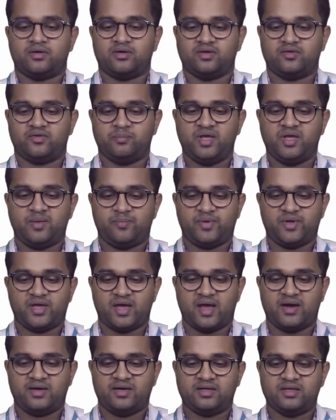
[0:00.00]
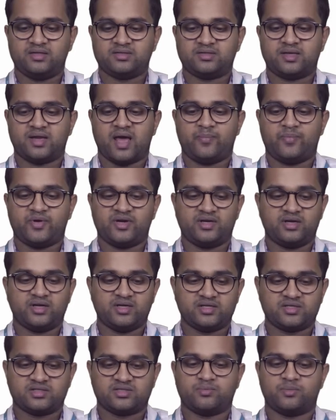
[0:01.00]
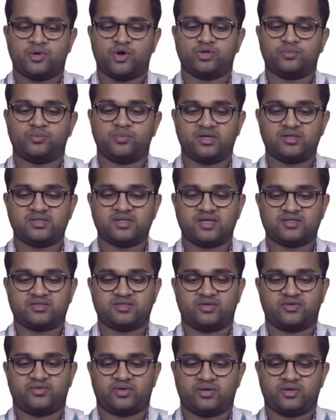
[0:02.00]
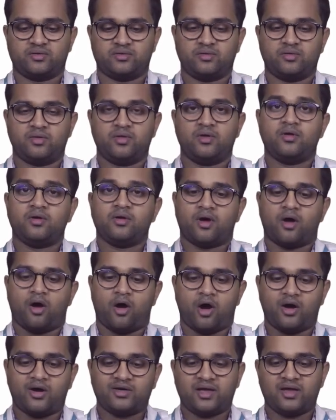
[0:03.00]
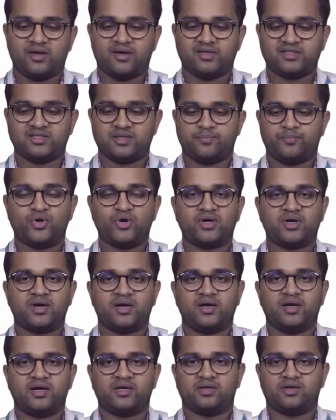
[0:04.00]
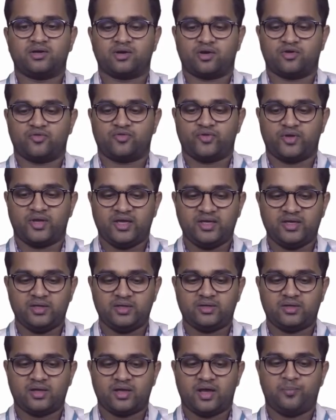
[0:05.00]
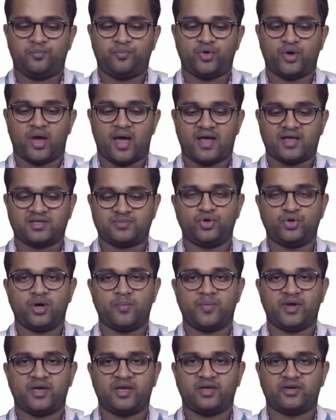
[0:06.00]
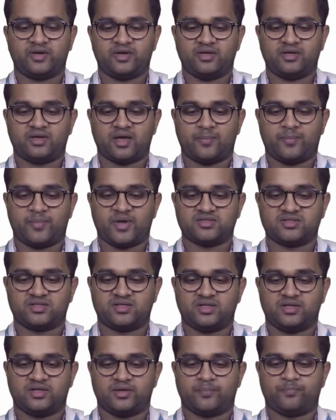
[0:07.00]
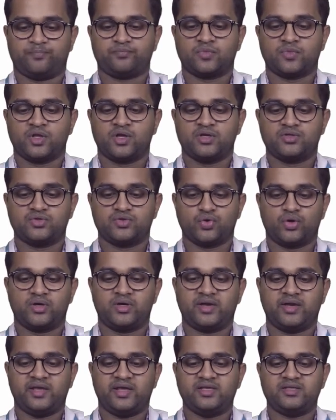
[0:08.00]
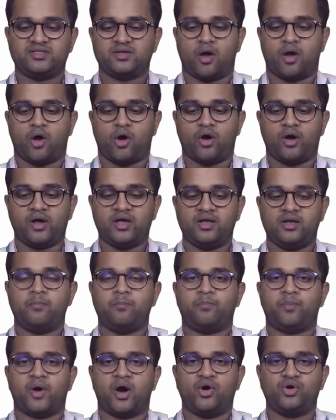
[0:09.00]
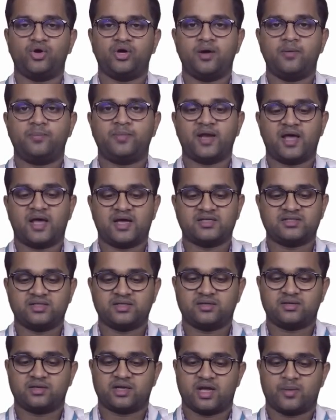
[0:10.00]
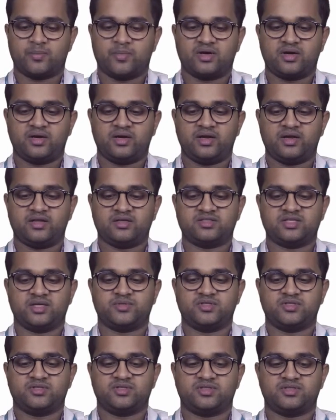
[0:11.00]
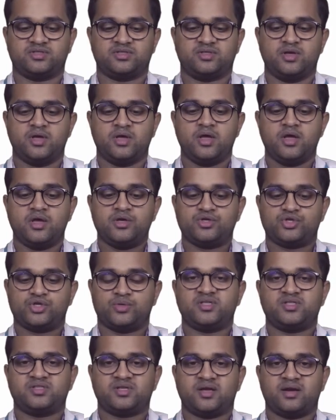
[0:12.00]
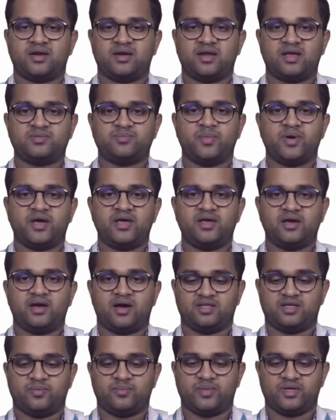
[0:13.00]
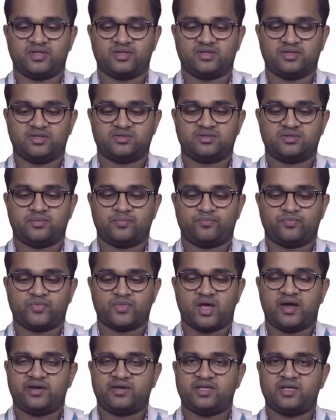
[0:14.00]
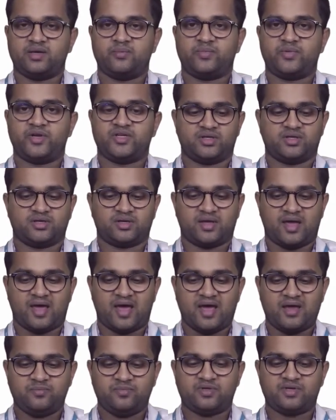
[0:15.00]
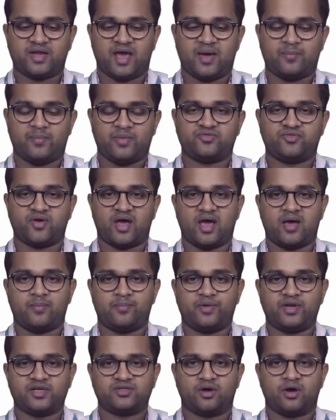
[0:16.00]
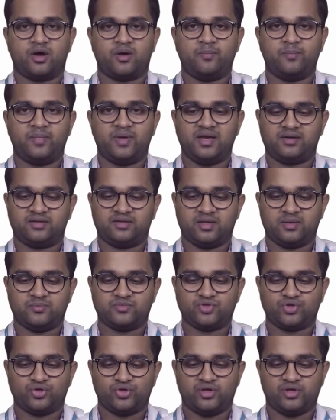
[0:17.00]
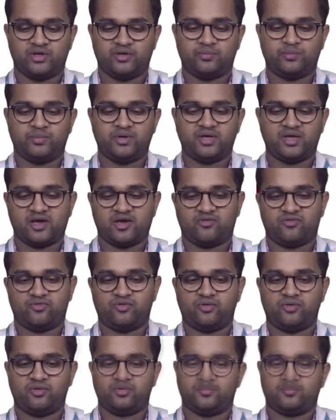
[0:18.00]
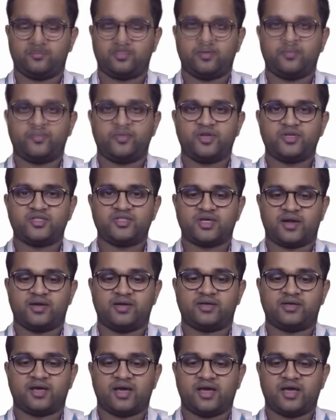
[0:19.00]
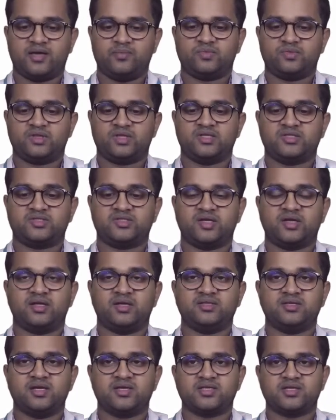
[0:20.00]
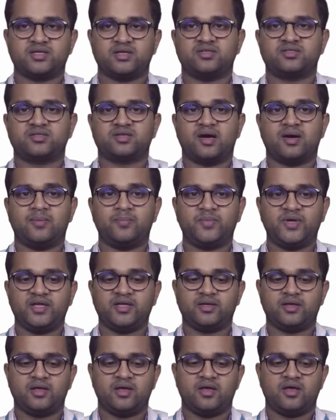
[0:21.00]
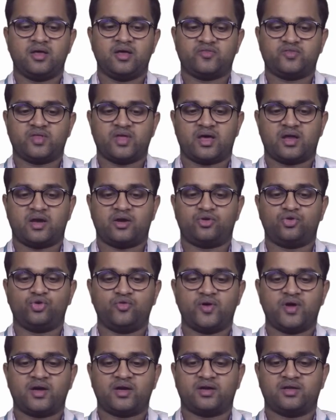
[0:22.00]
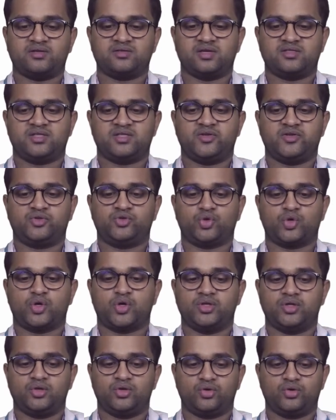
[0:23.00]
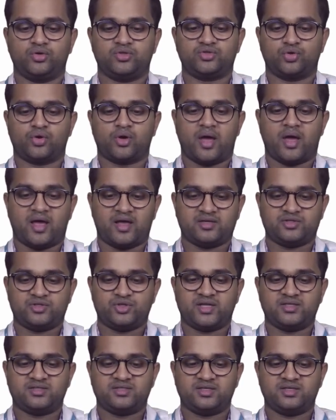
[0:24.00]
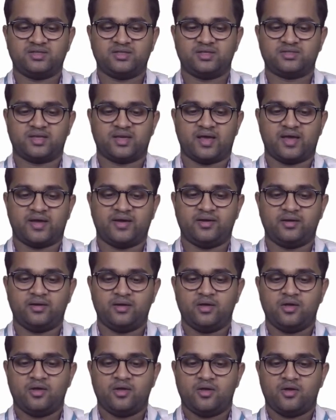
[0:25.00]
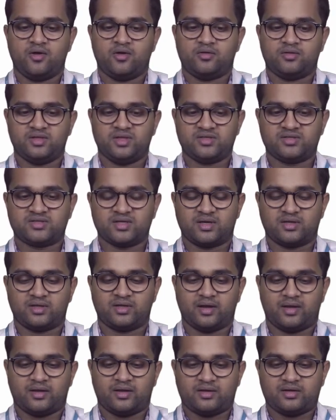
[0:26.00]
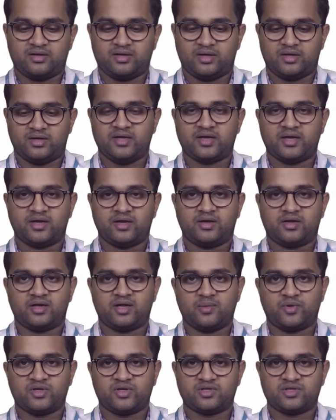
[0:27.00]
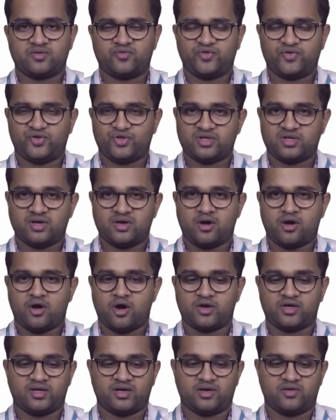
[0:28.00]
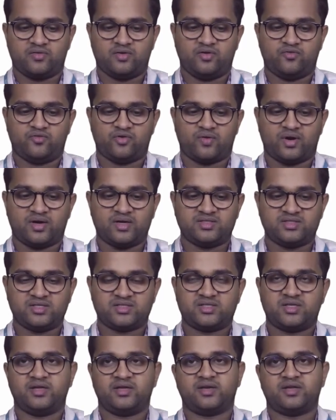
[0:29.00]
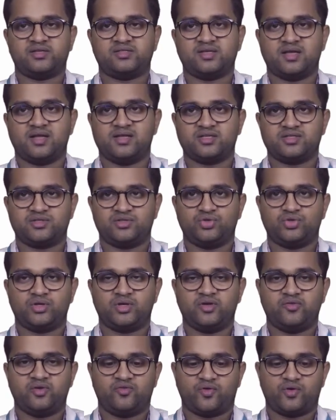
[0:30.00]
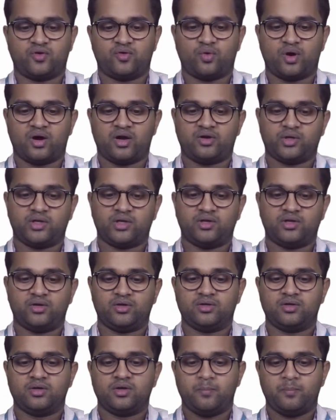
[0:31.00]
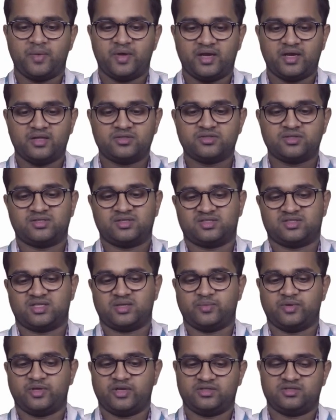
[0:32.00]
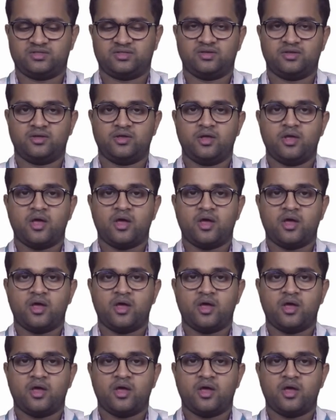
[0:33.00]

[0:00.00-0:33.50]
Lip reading: Even BP handles, dampened dishes, mouth mirrors, etc. Hot air is a poor conductor of heat and has poor penetrating capacity. So grease, oil, powder, plastic, rubber containing substances should be sterilized by other methods. High temperature can damage fabrics or melt them, so you need to be careful. Temperature and time, the sterilization is complete if there are two factors achieved throughout the load. So as you can see in the slide, these are the indicated temperature for using a hot air oven. For 160 degrees Celsius, you give it for 120 minutes or 60 minutes.